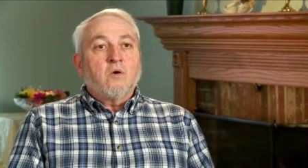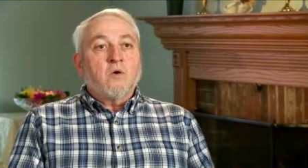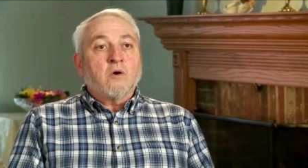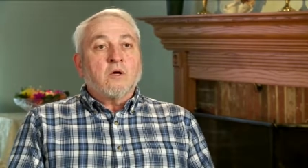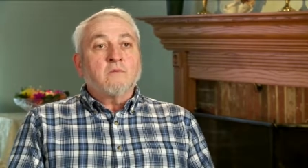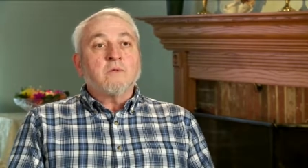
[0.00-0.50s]

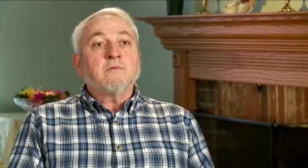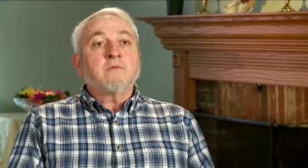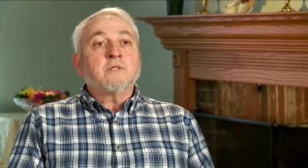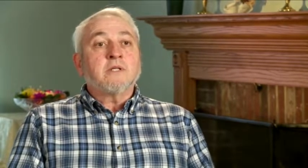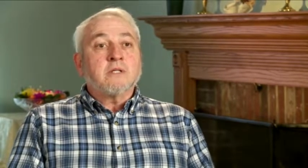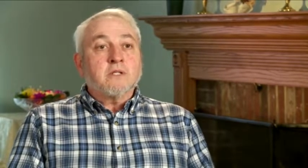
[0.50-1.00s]
or we
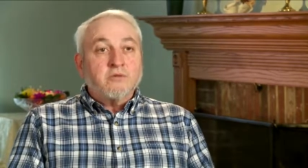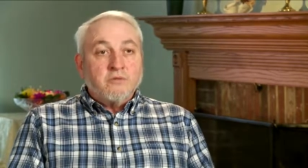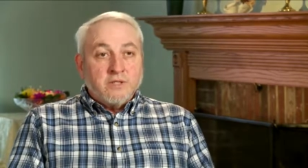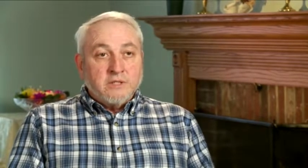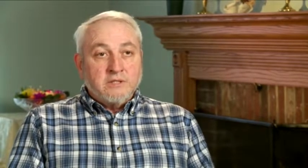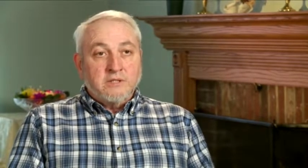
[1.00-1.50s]
were
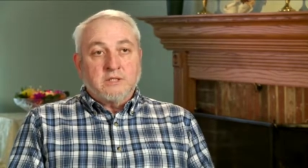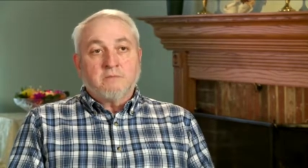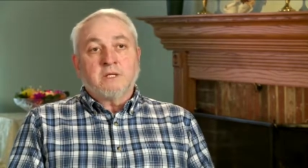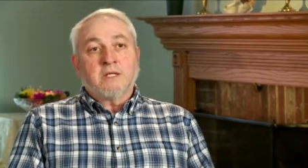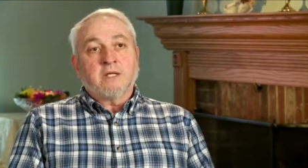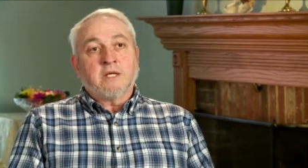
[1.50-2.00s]
increasing the
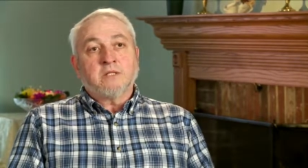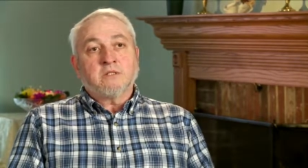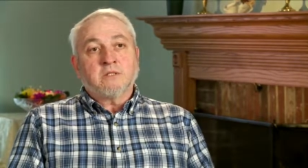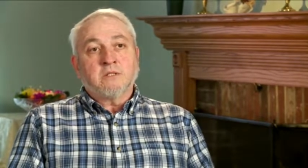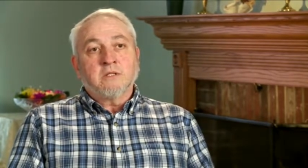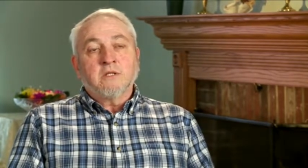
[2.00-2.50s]

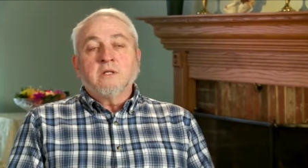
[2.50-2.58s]
medication.